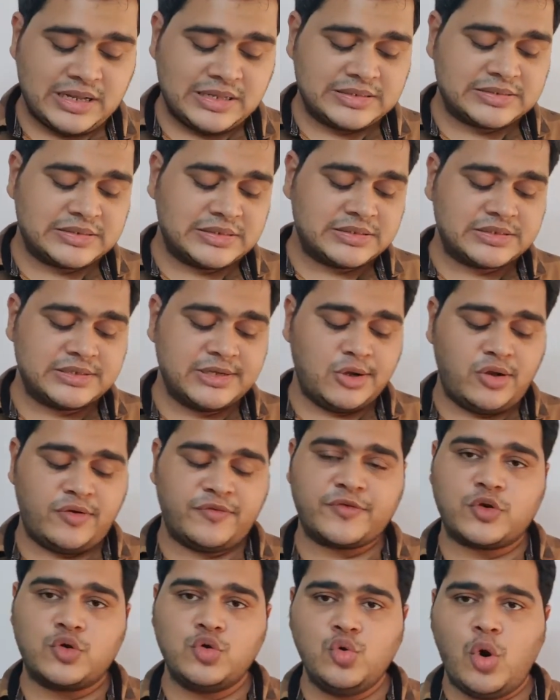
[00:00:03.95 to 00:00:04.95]
consisting
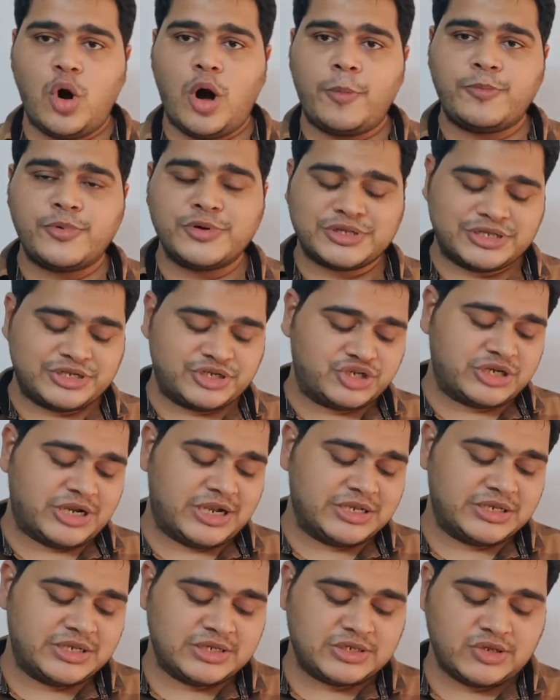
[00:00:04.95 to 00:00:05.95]
of two opposite
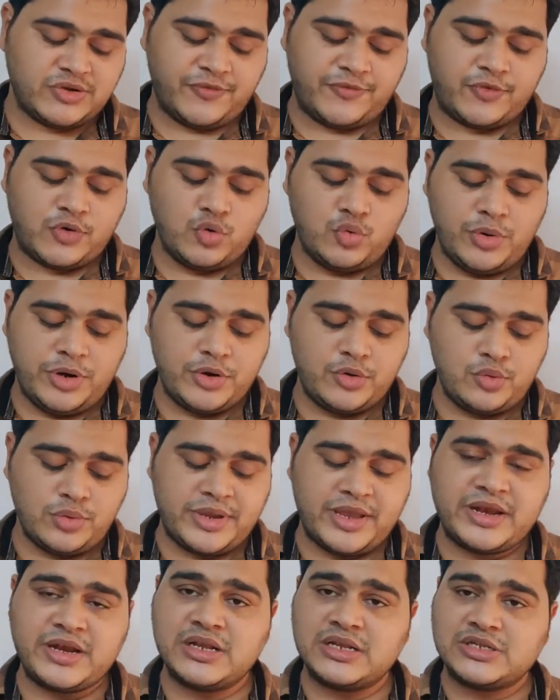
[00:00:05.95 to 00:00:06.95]
charges of 2 into
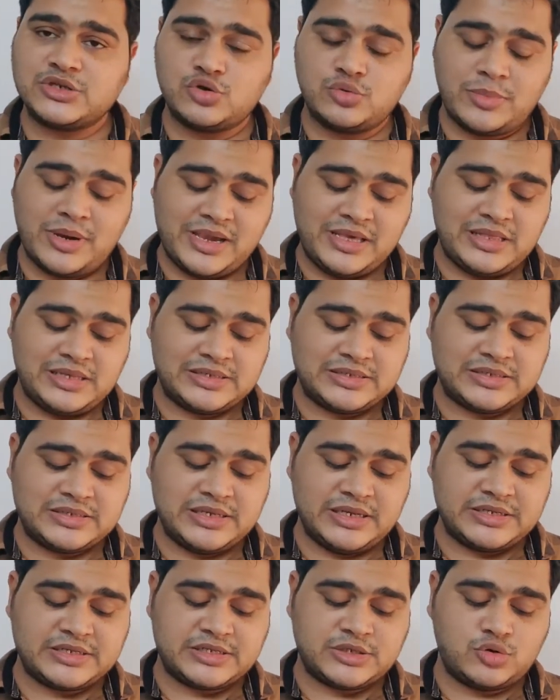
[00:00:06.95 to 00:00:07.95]
10 raised to minus
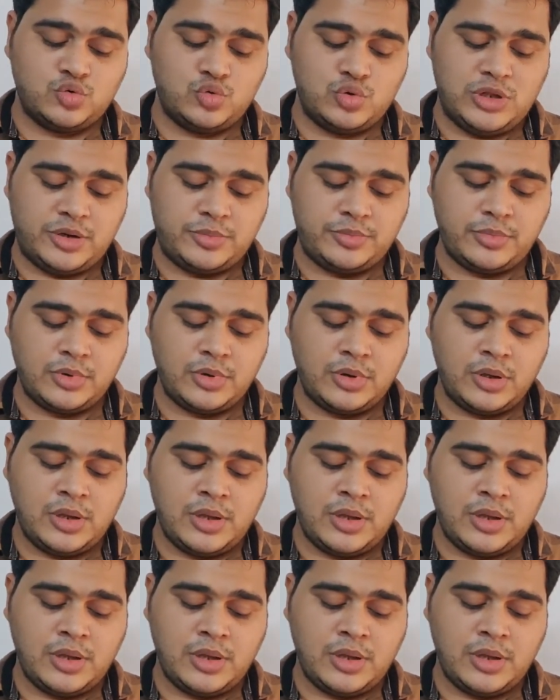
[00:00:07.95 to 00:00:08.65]
6 coulomb,